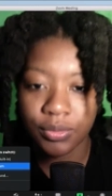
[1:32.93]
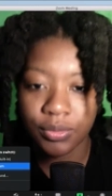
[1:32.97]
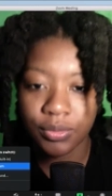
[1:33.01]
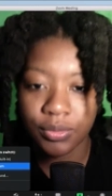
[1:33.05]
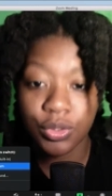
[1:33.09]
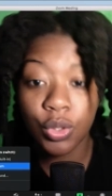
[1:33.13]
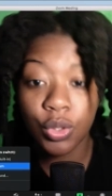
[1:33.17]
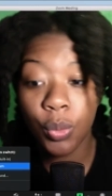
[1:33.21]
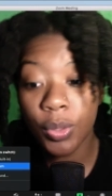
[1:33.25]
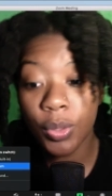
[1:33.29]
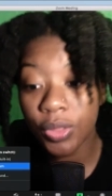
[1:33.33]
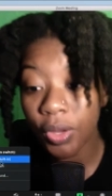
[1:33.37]

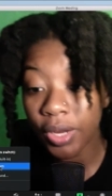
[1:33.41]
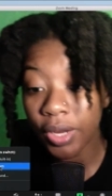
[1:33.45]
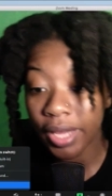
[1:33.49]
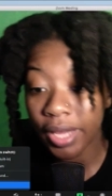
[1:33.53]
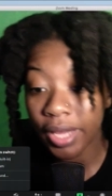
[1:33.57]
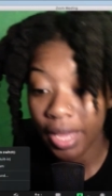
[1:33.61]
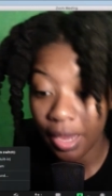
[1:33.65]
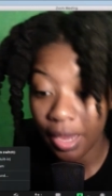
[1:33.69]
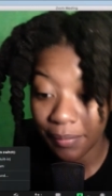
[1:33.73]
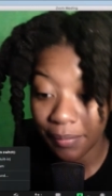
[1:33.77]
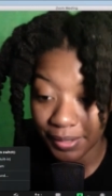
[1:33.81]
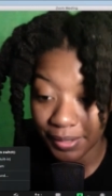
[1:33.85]
So with our
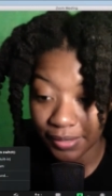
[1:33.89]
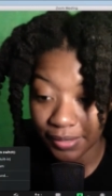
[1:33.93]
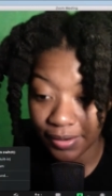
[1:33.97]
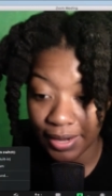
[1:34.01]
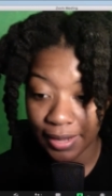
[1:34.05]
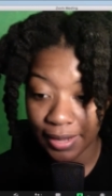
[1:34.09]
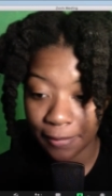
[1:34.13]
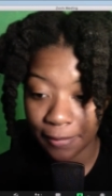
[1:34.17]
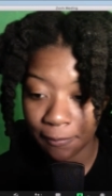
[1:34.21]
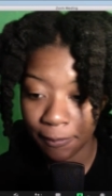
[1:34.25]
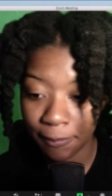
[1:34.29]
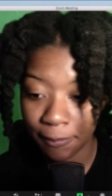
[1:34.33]
camera,
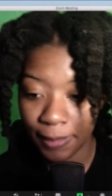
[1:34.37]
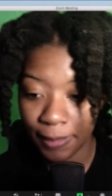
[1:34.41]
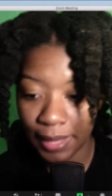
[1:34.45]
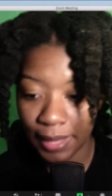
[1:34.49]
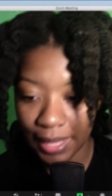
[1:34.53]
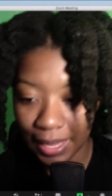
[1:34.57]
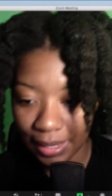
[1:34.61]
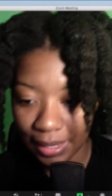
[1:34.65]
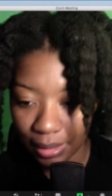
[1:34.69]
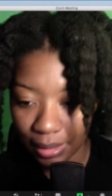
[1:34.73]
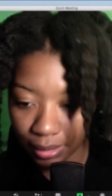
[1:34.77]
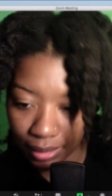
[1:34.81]
right?
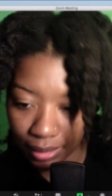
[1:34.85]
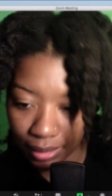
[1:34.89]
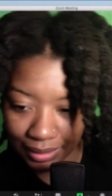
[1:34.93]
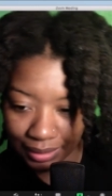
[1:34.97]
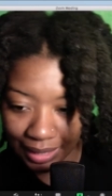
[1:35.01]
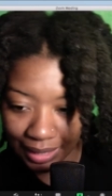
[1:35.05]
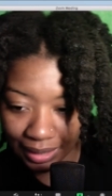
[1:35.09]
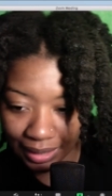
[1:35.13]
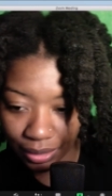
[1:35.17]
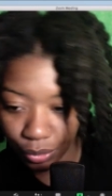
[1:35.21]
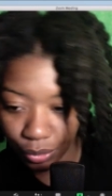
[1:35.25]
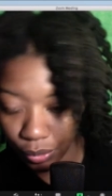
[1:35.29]
Again, click
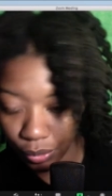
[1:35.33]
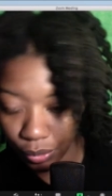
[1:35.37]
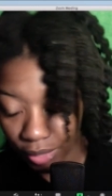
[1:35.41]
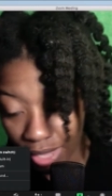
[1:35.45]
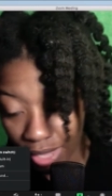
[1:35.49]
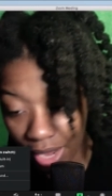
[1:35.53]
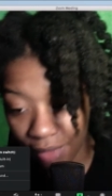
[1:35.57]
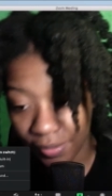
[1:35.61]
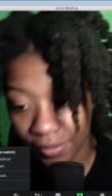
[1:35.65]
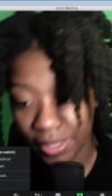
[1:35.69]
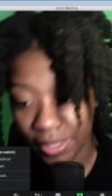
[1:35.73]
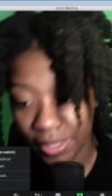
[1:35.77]
that little
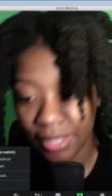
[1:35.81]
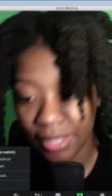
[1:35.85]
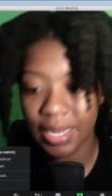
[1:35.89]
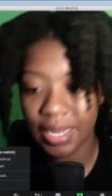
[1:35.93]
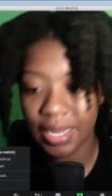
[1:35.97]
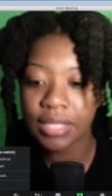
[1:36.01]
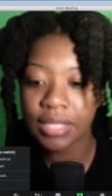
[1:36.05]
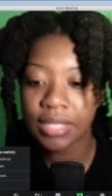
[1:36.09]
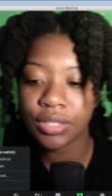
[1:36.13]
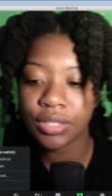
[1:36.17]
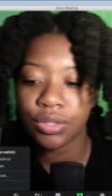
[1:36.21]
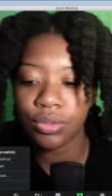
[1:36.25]
caret
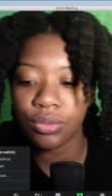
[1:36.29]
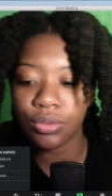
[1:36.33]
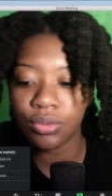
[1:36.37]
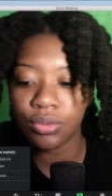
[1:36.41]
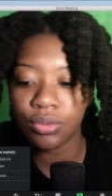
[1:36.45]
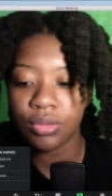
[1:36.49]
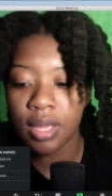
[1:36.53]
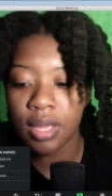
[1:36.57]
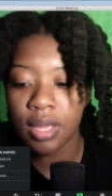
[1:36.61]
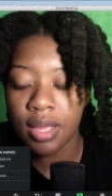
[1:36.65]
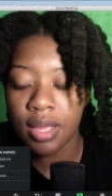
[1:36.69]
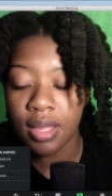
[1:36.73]
next to
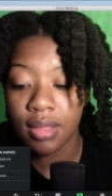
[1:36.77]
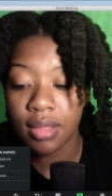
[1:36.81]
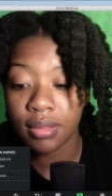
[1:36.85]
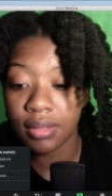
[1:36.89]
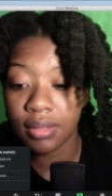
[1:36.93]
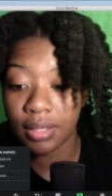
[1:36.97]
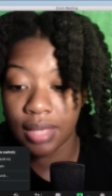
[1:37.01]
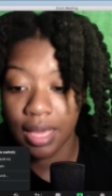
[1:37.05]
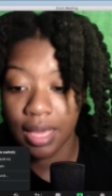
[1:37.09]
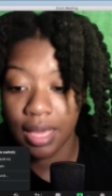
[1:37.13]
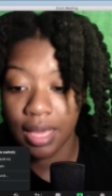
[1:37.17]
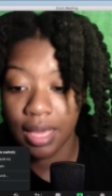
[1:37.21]
the
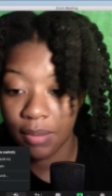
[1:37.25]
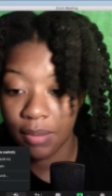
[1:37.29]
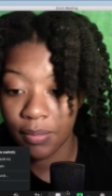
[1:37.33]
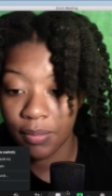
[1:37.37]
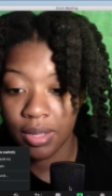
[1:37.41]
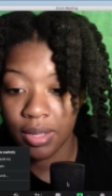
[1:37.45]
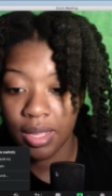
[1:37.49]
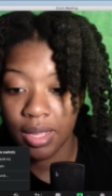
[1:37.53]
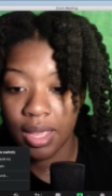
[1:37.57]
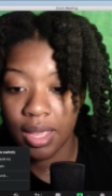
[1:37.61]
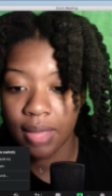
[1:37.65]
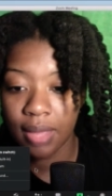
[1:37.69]

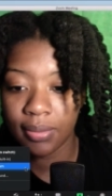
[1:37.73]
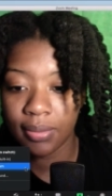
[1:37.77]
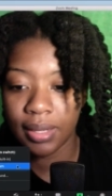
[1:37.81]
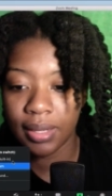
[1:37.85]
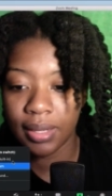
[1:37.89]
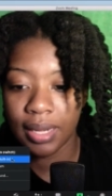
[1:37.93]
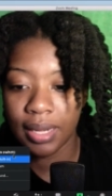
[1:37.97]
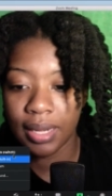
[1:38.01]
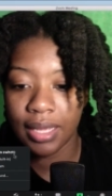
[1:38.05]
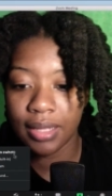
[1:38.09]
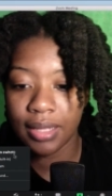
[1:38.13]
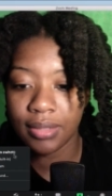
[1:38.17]
camera and then
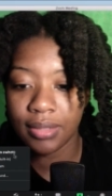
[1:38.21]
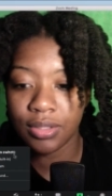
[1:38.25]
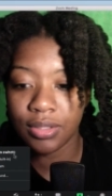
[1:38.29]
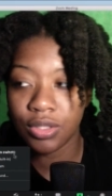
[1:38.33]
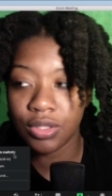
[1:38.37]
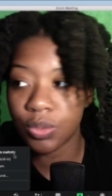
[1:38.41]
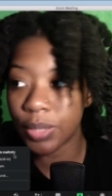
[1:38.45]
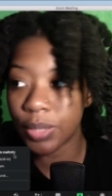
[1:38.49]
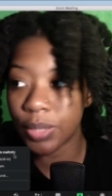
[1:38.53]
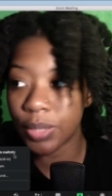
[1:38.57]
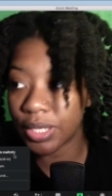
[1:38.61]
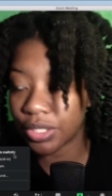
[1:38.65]
I could
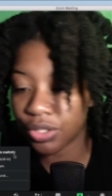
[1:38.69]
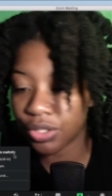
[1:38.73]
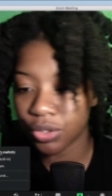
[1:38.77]
switch.